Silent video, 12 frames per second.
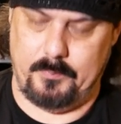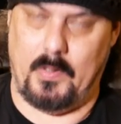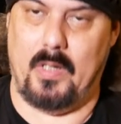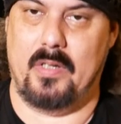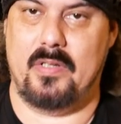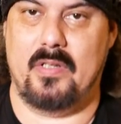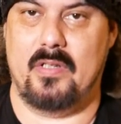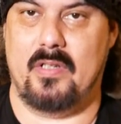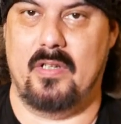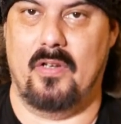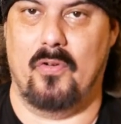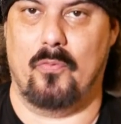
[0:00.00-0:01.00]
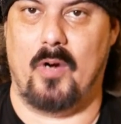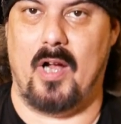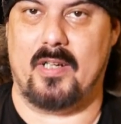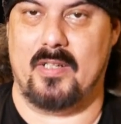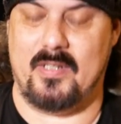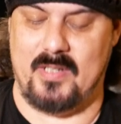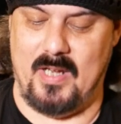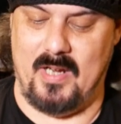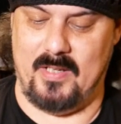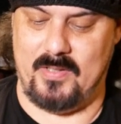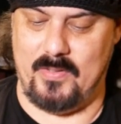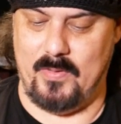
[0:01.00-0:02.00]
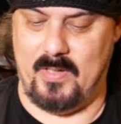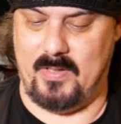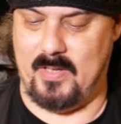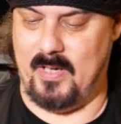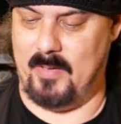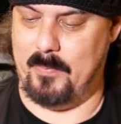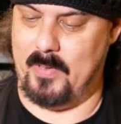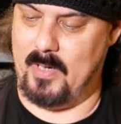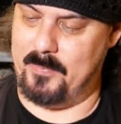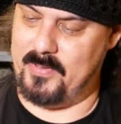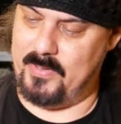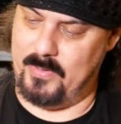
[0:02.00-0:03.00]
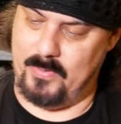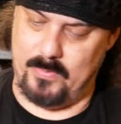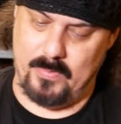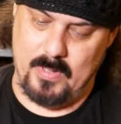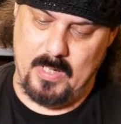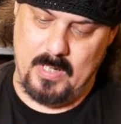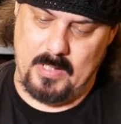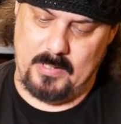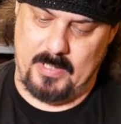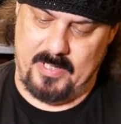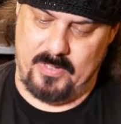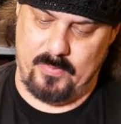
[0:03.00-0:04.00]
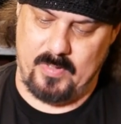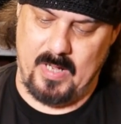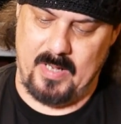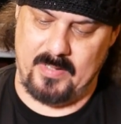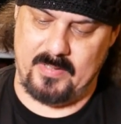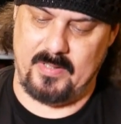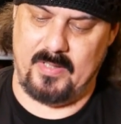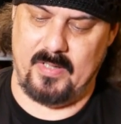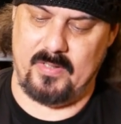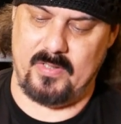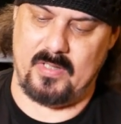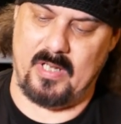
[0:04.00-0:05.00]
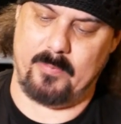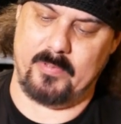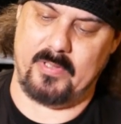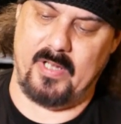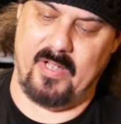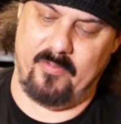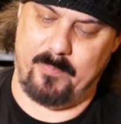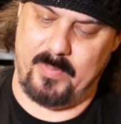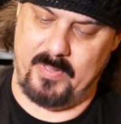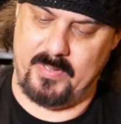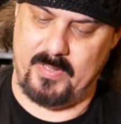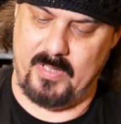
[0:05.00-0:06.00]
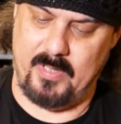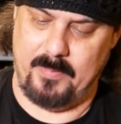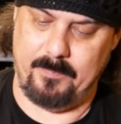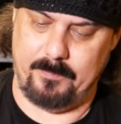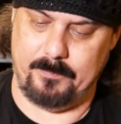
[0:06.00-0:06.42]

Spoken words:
Now this isn't no rocket science or anything, but I'm still letting you guys see it, just like with the FPC.